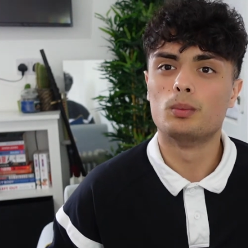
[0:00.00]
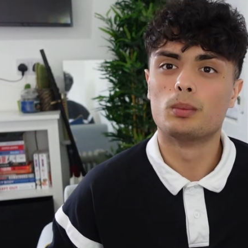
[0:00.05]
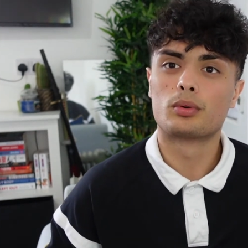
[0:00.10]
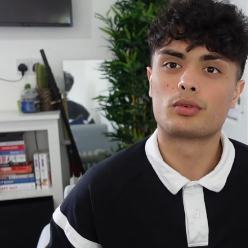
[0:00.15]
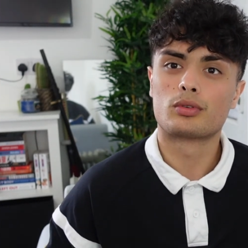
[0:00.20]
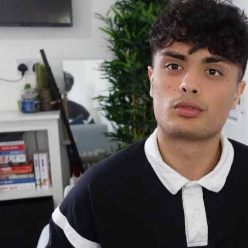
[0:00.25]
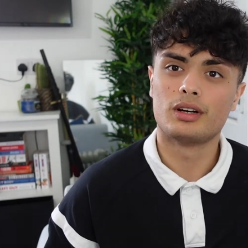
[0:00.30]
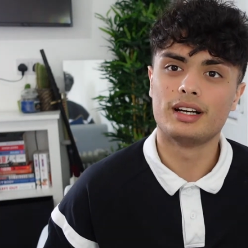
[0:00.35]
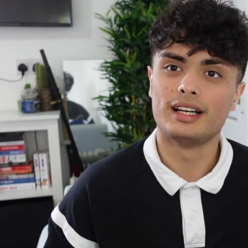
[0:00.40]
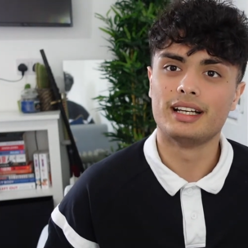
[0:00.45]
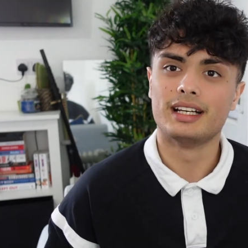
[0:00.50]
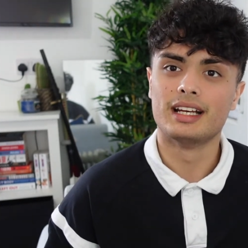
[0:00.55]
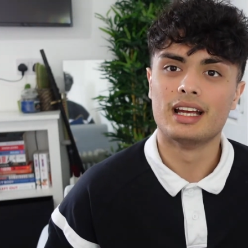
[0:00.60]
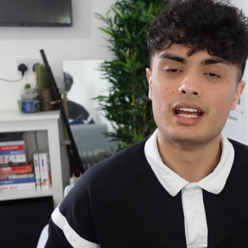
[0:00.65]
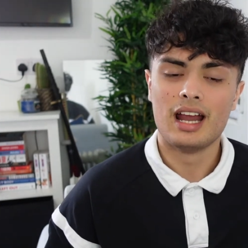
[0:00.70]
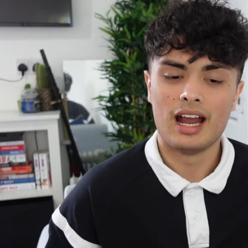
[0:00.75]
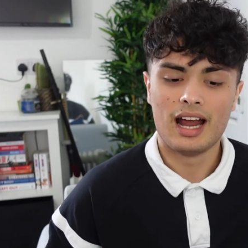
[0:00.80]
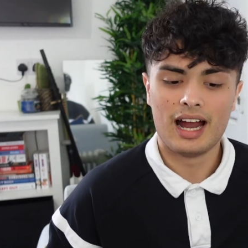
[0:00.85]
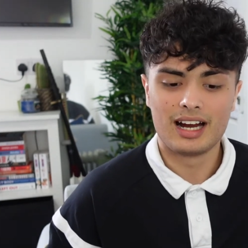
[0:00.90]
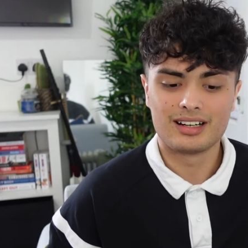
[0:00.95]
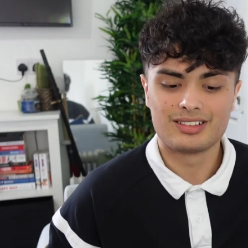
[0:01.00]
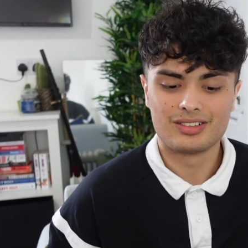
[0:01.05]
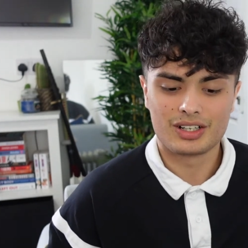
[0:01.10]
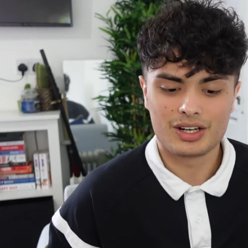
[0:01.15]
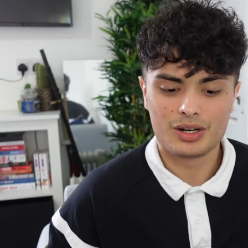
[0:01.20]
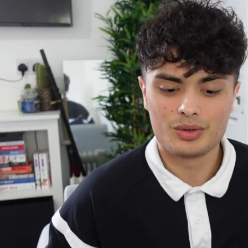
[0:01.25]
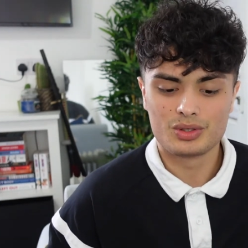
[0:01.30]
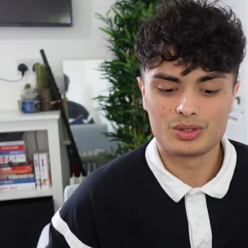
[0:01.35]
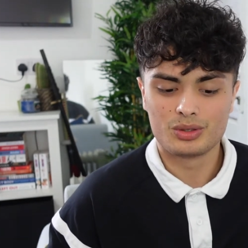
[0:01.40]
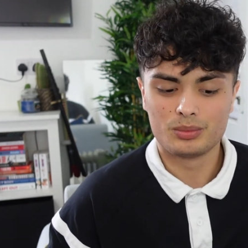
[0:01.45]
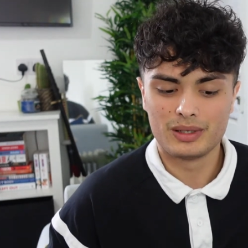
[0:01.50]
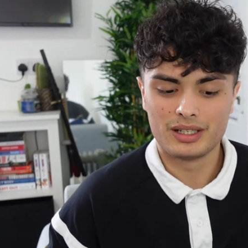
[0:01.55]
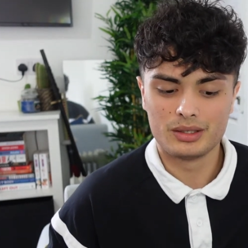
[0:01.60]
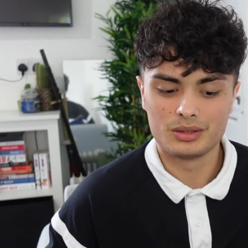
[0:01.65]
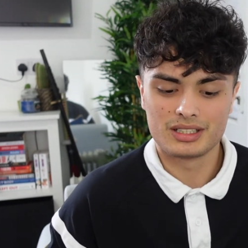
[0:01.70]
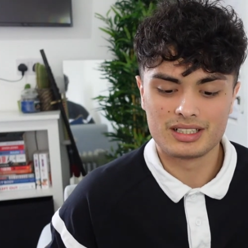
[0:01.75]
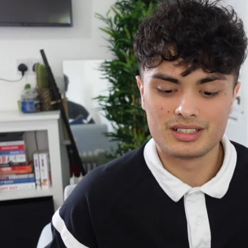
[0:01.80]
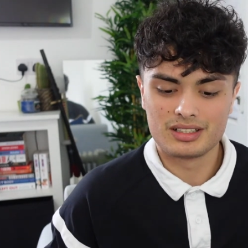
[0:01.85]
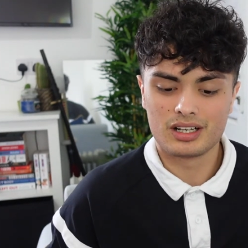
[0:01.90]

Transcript: pre-agricultural bills in